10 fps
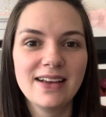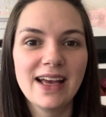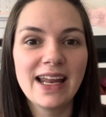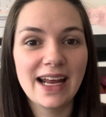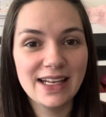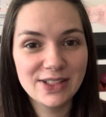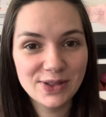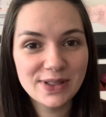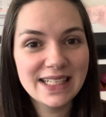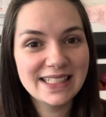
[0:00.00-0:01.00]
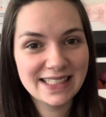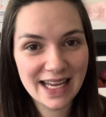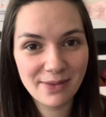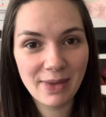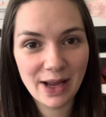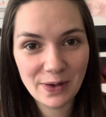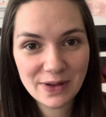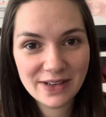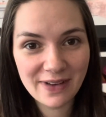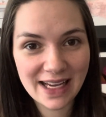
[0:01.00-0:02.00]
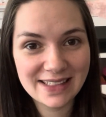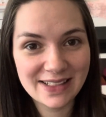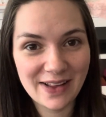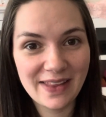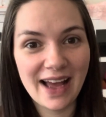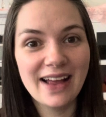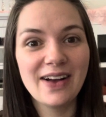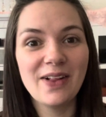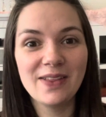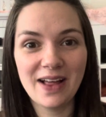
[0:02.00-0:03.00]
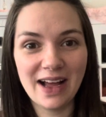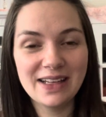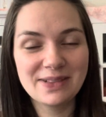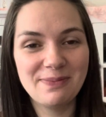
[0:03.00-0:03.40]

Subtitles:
And I do need to take my own advice on that a lot,